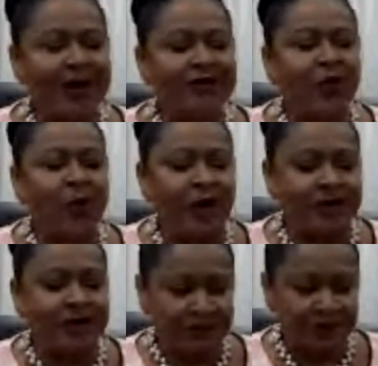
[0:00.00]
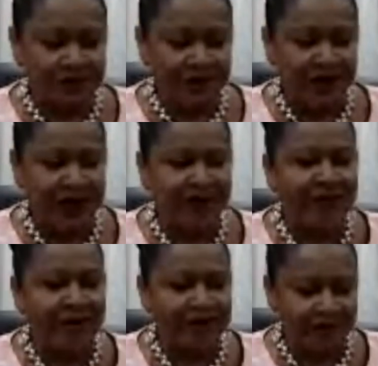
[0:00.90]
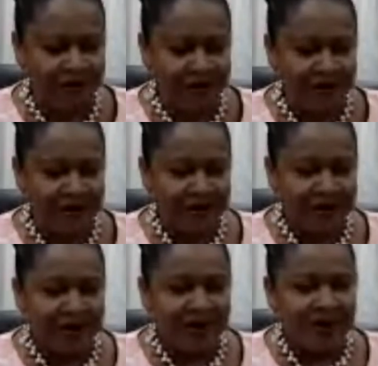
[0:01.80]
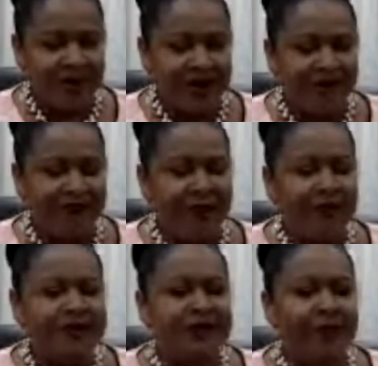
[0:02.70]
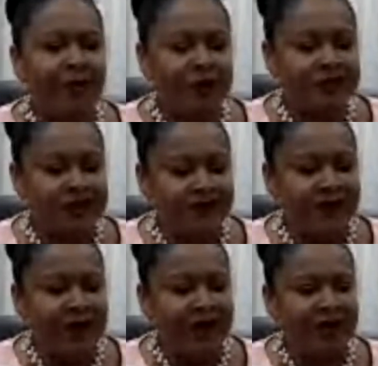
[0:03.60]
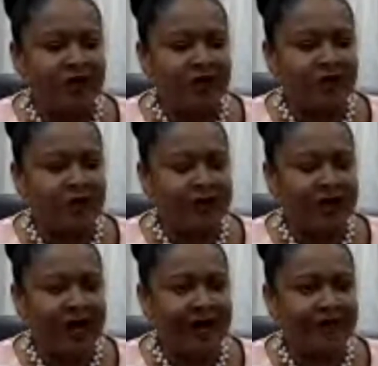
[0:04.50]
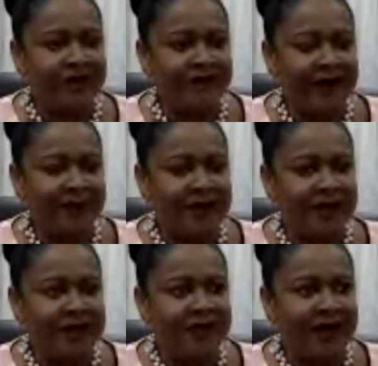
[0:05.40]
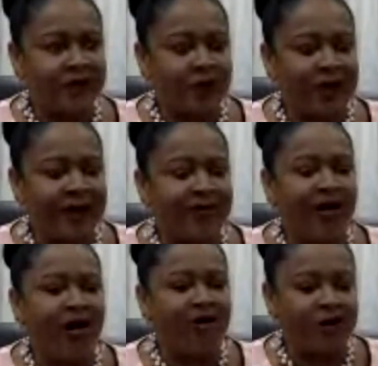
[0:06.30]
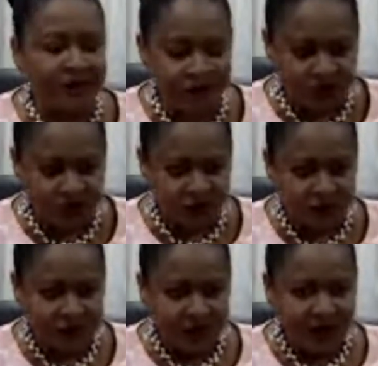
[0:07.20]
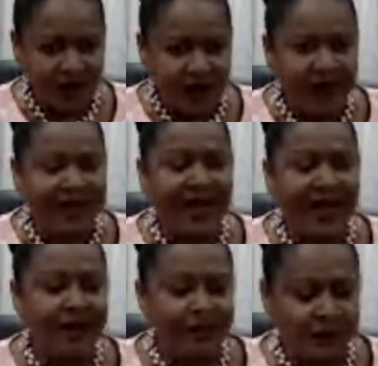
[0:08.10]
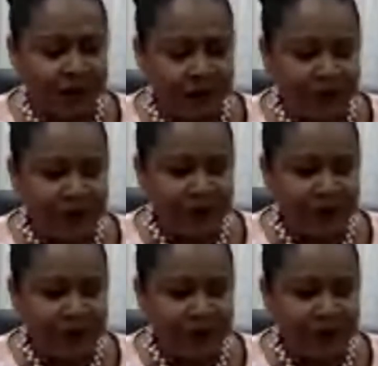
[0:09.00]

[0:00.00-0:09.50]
matter what I had done. That's wonderful. They're very supportive, and we have the family that will encourage and help you